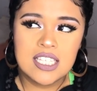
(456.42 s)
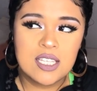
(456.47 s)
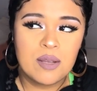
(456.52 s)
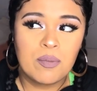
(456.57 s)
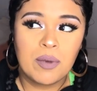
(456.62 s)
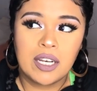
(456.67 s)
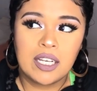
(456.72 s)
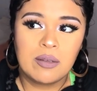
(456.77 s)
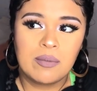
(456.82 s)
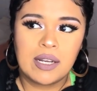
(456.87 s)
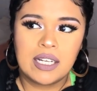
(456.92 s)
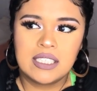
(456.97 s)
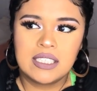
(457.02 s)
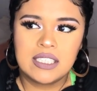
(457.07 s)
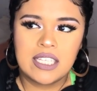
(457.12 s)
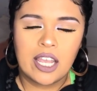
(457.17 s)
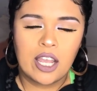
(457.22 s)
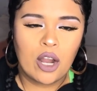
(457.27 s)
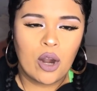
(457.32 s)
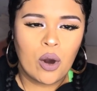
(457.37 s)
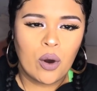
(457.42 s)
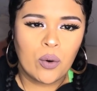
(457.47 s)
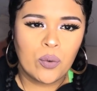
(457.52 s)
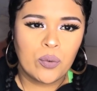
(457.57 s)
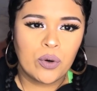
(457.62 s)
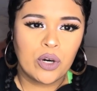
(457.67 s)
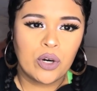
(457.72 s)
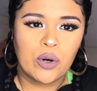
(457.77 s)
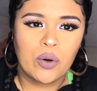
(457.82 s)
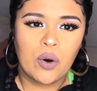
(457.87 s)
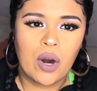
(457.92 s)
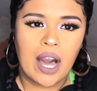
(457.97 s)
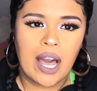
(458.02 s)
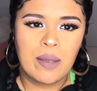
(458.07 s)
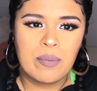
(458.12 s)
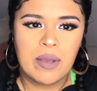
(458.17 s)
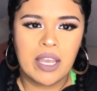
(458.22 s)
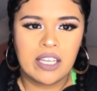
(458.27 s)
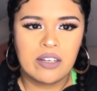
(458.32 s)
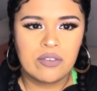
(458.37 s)
somebody might say, oh well,
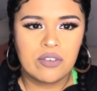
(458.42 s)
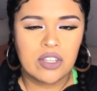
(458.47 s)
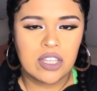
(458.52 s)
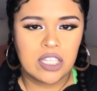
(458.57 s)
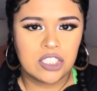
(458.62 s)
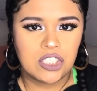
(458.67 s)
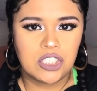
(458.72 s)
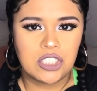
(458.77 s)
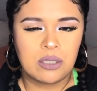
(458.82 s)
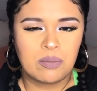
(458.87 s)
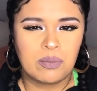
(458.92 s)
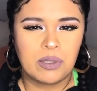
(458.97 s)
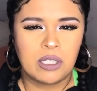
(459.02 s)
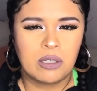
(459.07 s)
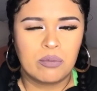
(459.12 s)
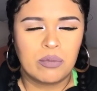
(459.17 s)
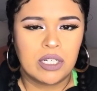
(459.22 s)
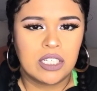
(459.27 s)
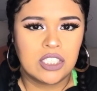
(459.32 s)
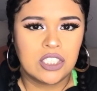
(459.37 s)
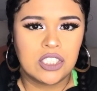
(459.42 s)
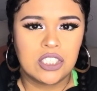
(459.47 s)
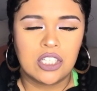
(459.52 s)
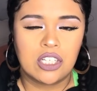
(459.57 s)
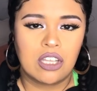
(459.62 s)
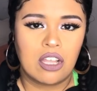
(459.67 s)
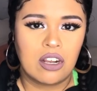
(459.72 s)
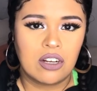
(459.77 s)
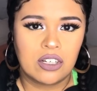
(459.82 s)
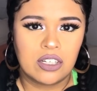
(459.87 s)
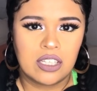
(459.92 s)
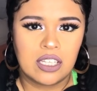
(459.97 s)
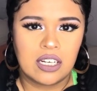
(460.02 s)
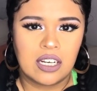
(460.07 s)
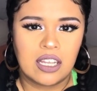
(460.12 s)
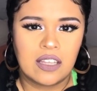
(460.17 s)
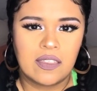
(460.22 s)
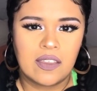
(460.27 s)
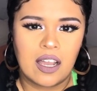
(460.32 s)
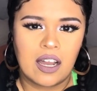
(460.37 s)
I paid for this shipping but it took longer
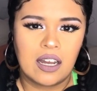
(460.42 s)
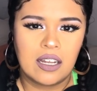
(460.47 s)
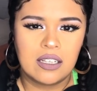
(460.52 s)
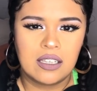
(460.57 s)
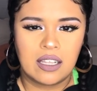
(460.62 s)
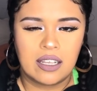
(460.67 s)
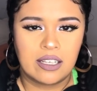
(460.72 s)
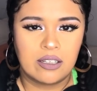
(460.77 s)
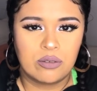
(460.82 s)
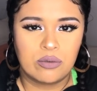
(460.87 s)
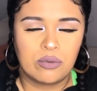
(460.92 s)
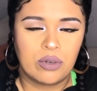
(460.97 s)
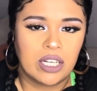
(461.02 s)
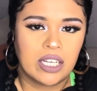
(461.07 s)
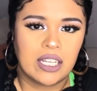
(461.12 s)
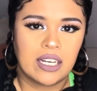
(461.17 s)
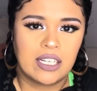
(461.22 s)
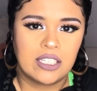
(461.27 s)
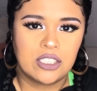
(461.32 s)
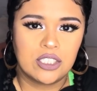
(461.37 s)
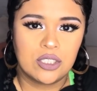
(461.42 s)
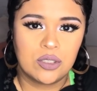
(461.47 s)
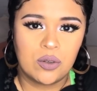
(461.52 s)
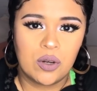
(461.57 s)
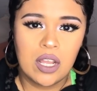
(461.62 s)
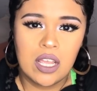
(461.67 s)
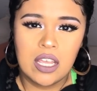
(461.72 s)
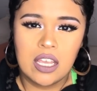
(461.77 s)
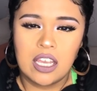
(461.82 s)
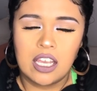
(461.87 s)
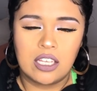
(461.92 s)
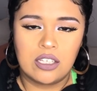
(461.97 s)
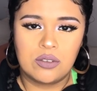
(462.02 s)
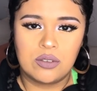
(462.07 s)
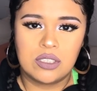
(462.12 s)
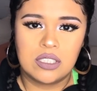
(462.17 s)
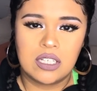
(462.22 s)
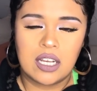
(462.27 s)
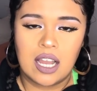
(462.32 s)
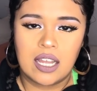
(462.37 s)
than I thought, like what can I do? And
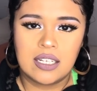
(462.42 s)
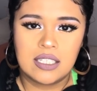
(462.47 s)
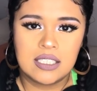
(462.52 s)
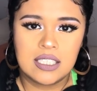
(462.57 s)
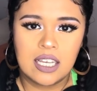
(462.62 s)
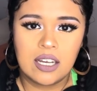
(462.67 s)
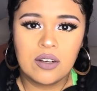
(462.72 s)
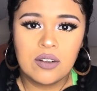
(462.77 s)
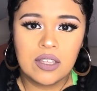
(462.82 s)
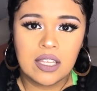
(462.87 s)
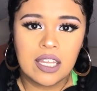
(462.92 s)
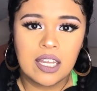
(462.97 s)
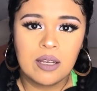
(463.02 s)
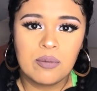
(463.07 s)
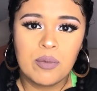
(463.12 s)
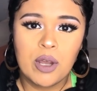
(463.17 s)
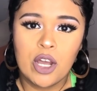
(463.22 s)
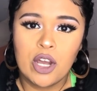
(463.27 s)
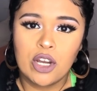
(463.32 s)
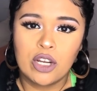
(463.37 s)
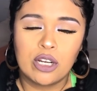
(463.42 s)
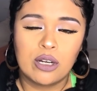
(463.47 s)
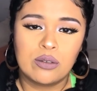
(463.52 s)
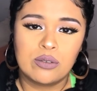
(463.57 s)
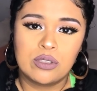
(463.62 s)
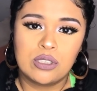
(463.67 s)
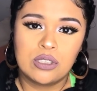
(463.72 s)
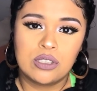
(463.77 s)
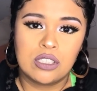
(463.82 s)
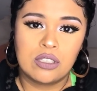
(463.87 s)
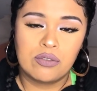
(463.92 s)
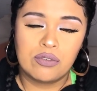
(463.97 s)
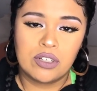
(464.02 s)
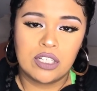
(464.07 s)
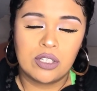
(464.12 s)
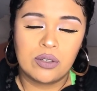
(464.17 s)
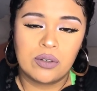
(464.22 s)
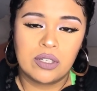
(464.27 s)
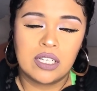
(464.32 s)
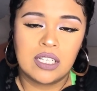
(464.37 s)
you can kind of tell them, go to the
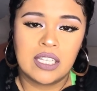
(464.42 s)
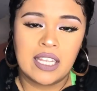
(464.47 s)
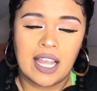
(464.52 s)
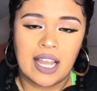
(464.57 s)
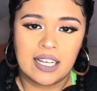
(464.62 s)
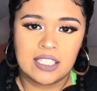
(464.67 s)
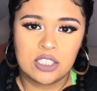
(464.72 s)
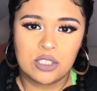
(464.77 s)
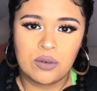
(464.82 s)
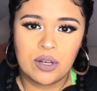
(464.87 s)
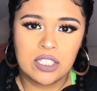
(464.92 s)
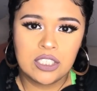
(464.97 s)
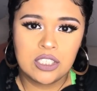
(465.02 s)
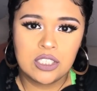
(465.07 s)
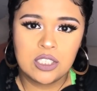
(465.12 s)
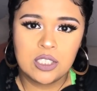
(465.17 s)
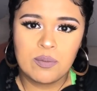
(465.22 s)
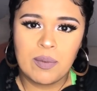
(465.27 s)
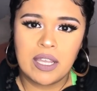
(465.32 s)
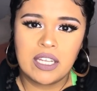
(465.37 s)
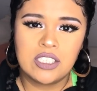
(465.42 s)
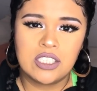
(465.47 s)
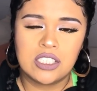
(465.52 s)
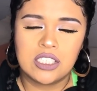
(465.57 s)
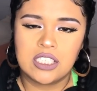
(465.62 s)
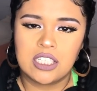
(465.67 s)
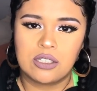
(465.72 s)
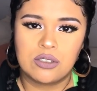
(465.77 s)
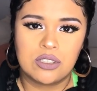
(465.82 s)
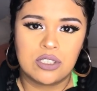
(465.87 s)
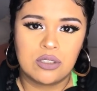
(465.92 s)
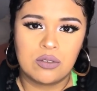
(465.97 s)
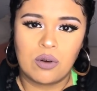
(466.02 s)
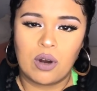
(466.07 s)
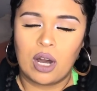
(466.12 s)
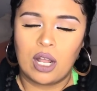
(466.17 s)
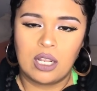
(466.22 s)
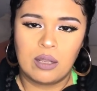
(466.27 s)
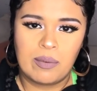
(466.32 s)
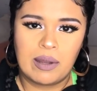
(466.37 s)
frequently asked questions page, and it tells
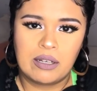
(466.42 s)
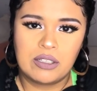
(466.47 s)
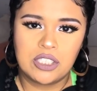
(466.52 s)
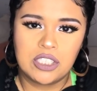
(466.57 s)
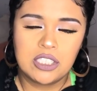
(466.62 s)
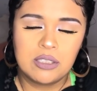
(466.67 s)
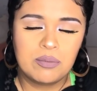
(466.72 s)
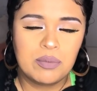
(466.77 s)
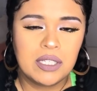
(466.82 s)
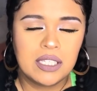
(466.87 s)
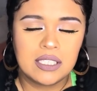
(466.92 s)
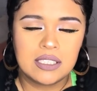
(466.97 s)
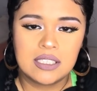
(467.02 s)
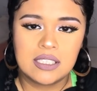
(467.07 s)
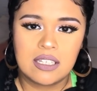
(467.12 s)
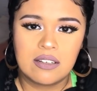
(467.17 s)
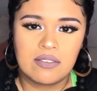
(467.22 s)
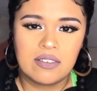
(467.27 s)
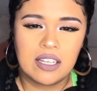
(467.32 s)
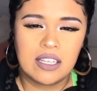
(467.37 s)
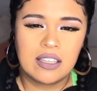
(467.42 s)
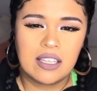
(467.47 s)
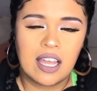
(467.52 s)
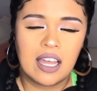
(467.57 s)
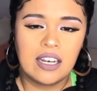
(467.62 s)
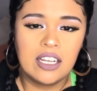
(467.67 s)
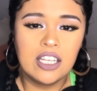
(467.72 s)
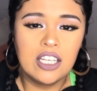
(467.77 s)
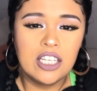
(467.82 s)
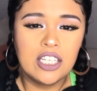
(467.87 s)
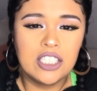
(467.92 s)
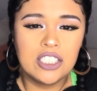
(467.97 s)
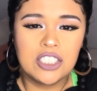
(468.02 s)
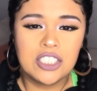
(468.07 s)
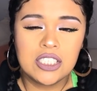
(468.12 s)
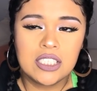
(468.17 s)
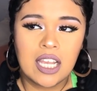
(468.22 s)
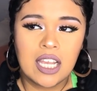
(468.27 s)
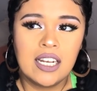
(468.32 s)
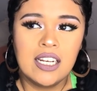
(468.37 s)
you all about shipping and stuff like that.
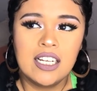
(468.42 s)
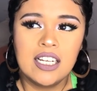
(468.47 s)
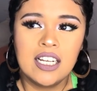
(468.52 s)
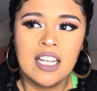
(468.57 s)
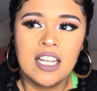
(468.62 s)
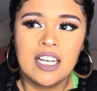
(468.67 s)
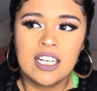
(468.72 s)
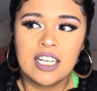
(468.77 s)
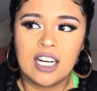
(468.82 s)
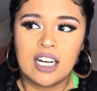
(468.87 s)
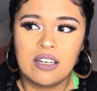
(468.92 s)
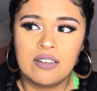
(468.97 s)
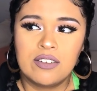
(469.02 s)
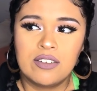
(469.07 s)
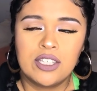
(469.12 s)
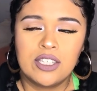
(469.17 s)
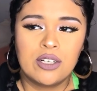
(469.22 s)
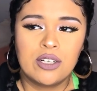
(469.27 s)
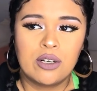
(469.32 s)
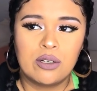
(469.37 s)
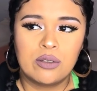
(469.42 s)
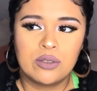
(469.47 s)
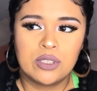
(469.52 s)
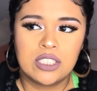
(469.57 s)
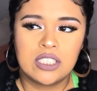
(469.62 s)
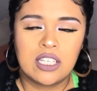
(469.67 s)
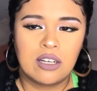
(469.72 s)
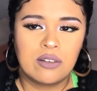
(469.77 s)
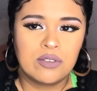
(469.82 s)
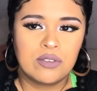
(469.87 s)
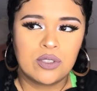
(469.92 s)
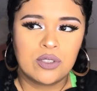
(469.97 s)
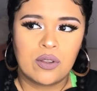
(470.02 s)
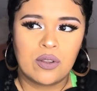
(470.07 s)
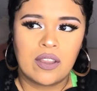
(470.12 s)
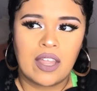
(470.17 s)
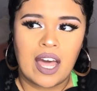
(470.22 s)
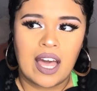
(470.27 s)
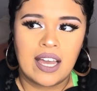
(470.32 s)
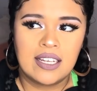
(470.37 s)
Just kind of cover your own self
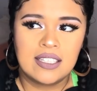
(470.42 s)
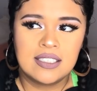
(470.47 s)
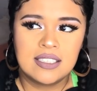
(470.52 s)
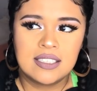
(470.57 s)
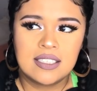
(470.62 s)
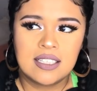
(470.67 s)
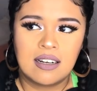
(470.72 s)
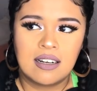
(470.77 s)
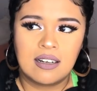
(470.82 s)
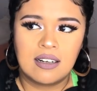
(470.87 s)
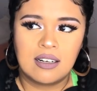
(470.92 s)
so that